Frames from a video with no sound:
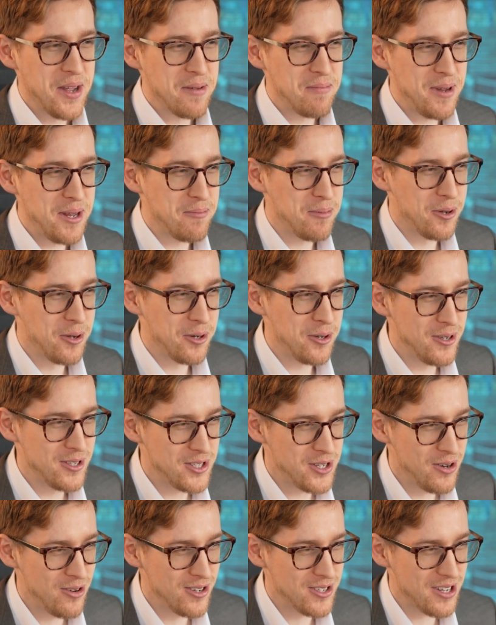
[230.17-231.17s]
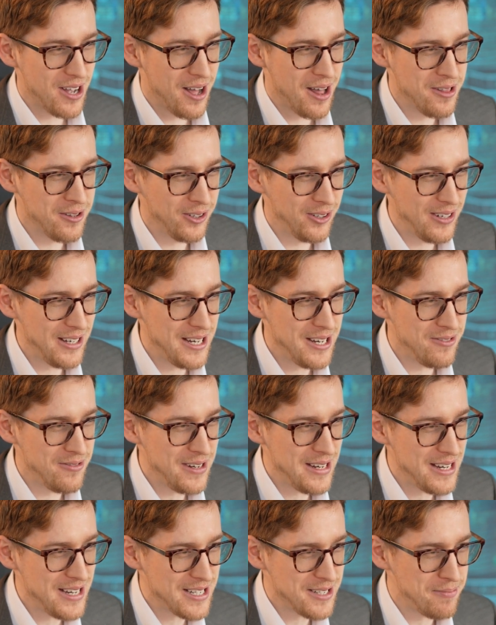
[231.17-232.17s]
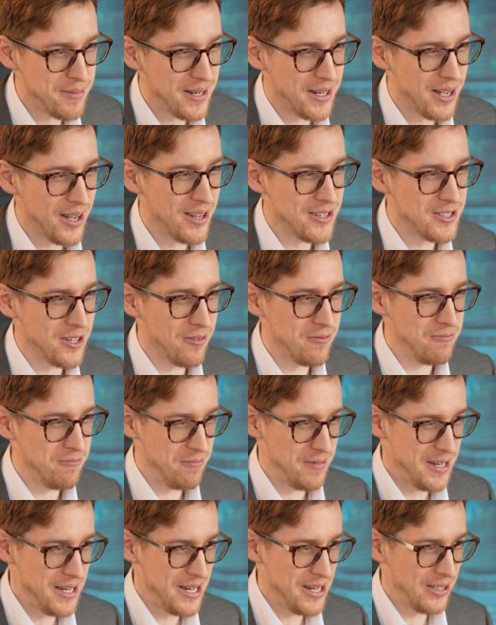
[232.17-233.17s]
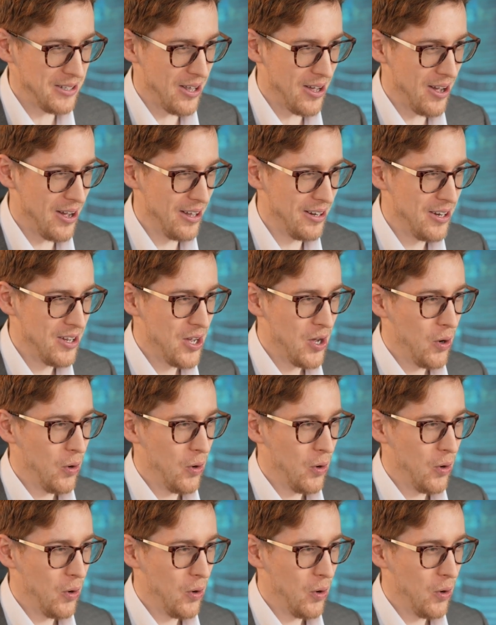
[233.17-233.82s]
People who choose other EVs because of Elon